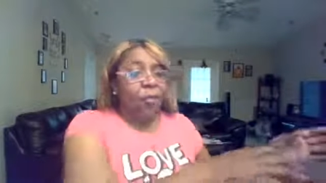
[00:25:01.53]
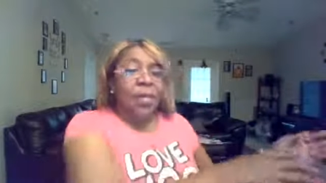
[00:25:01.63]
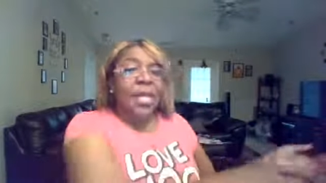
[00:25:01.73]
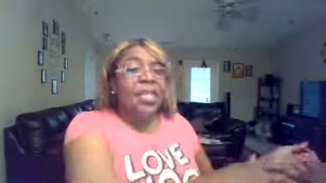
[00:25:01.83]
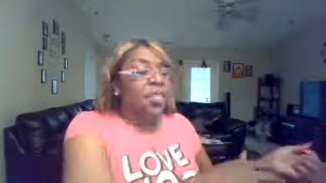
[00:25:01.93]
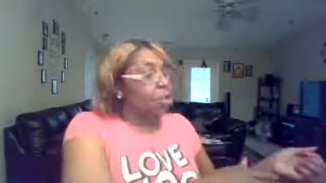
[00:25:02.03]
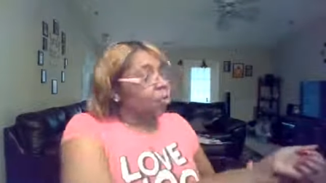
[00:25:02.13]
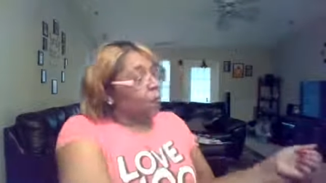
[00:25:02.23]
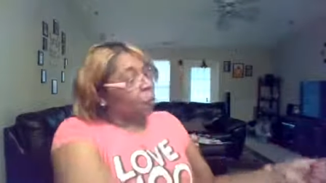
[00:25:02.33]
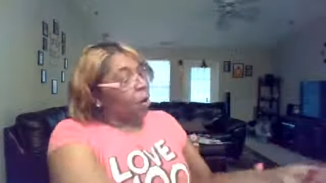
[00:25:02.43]
releasing
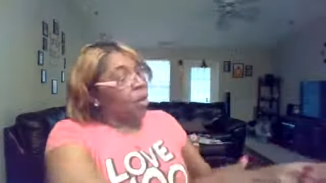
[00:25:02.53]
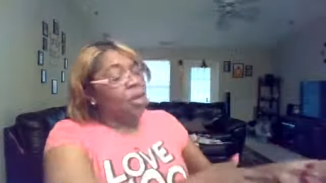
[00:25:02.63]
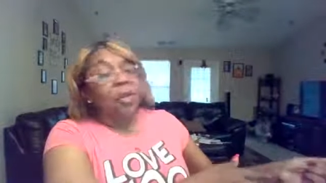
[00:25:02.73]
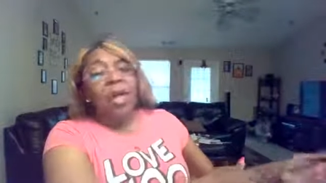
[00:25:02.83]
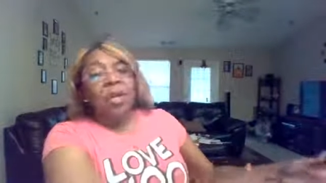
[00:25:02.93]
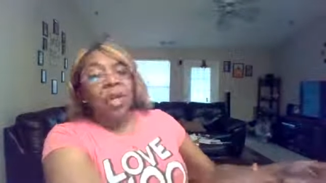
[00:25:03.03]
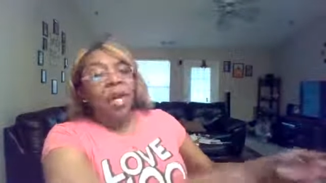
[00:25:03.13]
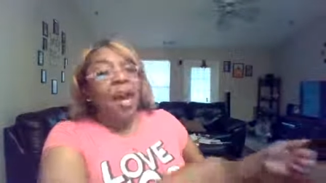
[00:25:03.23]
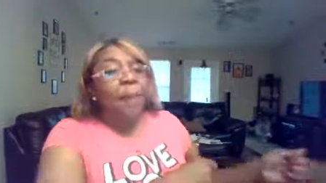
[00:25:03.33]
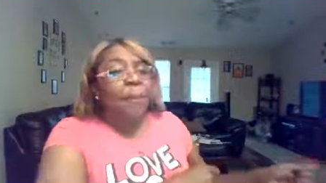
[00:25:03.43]
you from where you
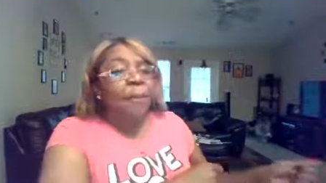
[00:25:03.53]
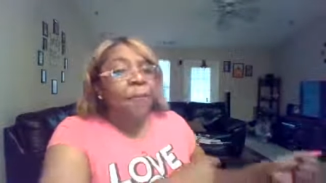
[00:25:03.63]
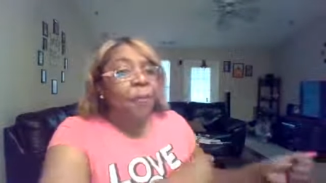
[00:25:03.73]
you're coming